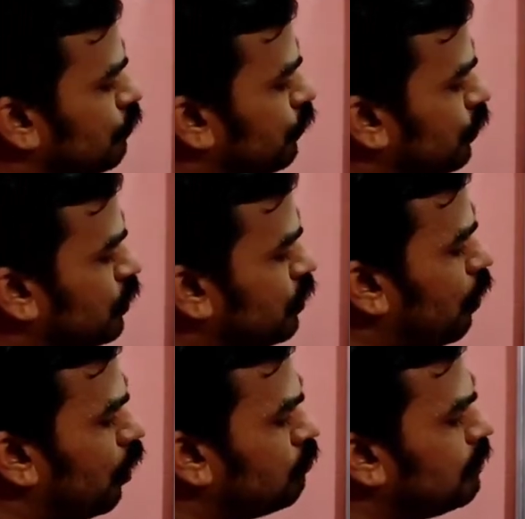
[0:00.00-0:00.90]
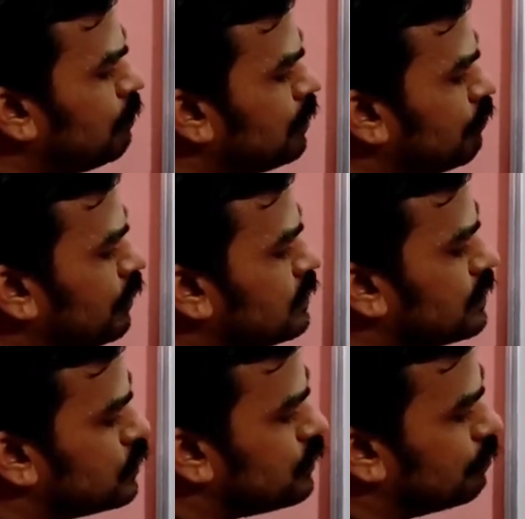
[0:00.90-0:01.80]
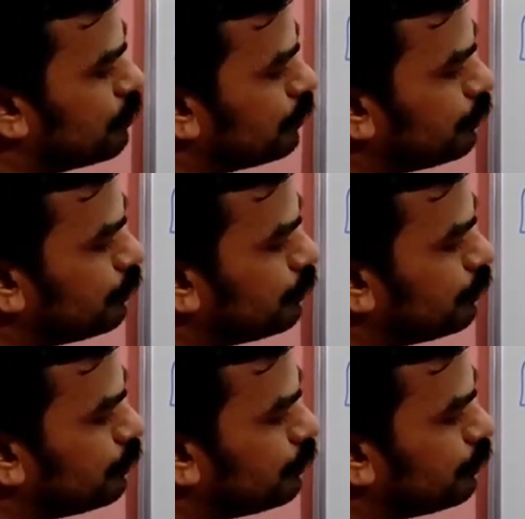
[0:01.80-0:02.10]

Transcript: for non-minimal phase system,